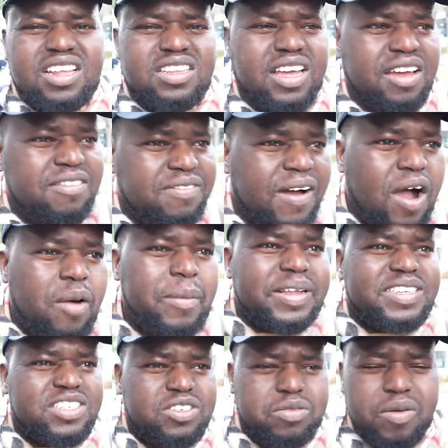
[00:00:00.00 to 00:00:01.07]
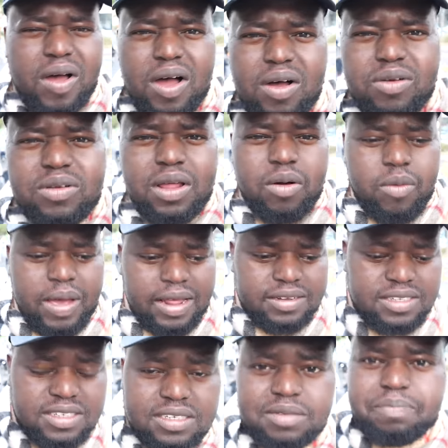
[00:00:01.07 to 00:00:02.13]
the environments as well, like where
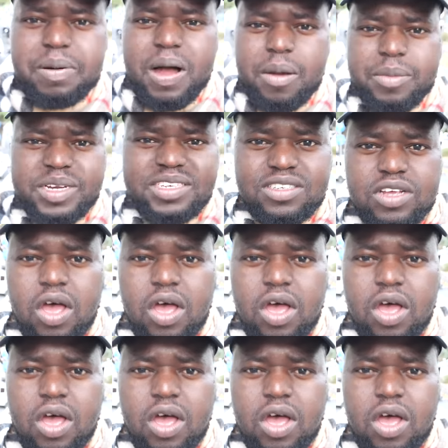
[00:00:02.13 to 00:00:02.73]
these apartments